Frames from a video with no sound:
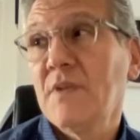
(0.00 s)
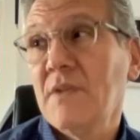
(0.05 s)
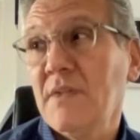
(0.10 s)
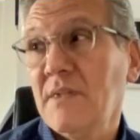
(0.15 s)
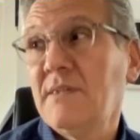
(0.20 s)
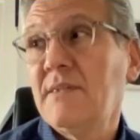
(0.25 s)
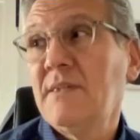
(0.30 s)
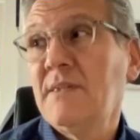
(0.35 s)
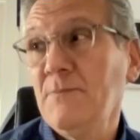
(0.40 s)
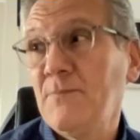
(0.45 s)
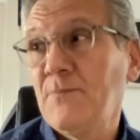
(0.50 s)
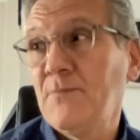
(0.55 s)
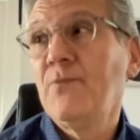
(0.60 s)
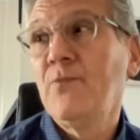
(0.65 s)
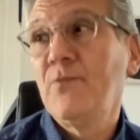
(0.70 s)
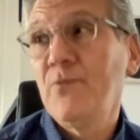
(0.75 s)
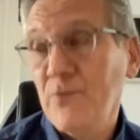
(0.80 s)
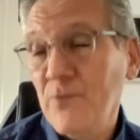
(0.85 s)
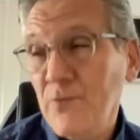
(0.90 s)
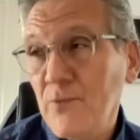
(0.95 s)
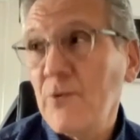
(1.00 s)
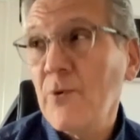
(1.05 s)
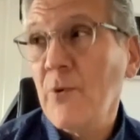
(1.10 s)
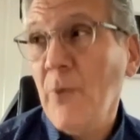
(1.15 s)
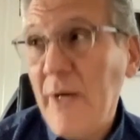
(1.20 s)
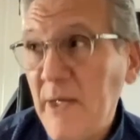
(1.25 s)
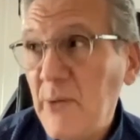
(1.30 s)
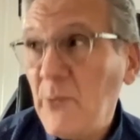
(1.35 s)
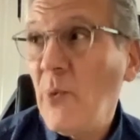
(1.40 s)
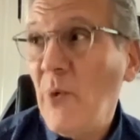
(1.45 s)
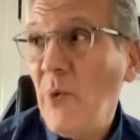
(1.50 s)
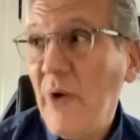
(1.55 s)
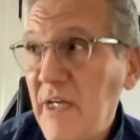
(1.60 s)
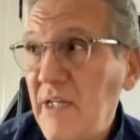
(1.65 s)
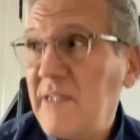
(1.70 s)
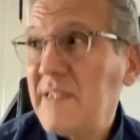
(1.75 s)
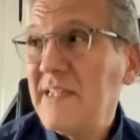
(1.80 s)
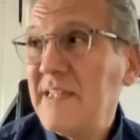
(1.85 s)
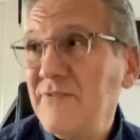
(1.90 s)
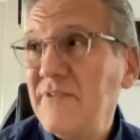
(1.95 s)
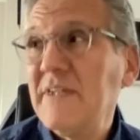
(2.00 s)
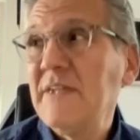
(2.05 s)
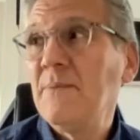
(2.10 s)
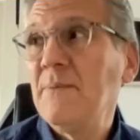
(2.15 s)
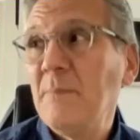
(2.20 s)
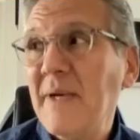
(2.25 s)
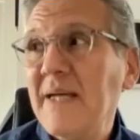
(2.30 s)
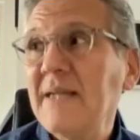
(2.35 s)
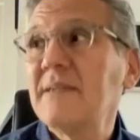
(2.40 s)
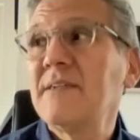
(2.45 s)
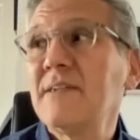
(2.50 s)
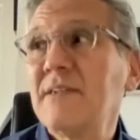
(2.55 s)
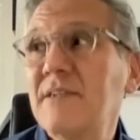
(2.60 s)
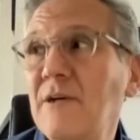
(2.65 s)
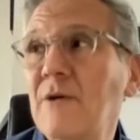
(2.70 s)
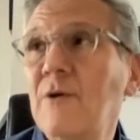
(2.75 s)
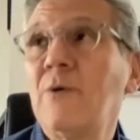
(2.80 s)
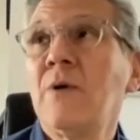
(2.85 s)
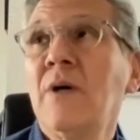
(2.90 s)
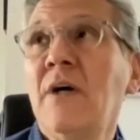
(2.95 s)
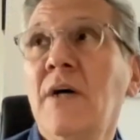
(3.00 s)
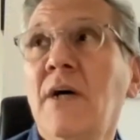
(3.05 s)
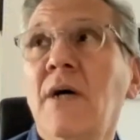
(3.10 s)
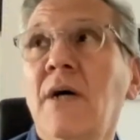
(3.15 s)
it did quite well, even in Mexico.